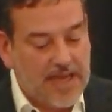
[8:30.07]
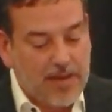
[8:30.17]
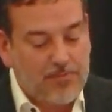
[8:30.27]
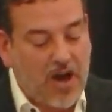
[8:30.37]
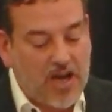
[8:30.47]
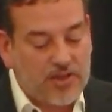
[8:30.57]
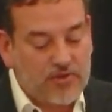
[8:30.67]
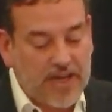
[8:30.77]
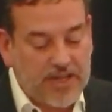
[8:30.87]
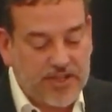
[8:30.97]

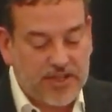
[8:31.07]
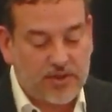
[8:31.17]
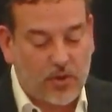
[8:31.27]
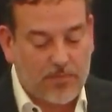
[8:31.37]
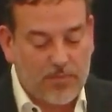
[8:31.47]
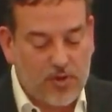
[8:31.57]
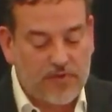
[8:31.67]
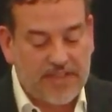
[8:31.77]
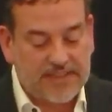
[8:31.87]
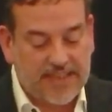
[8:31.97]
Moderation or
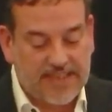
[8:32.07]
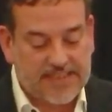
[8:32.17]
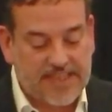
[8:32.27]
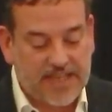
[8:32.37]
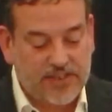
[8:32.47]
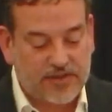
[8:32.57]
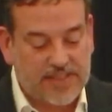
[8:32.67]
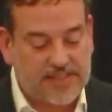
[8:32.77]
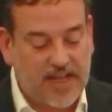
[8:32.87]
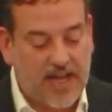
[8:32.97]
moving to the center
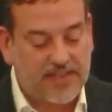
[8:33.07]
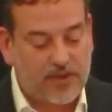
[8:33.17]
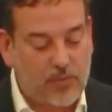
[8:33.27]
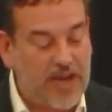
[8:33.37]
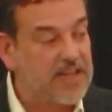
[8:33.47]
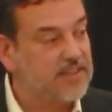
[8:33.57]
is not the way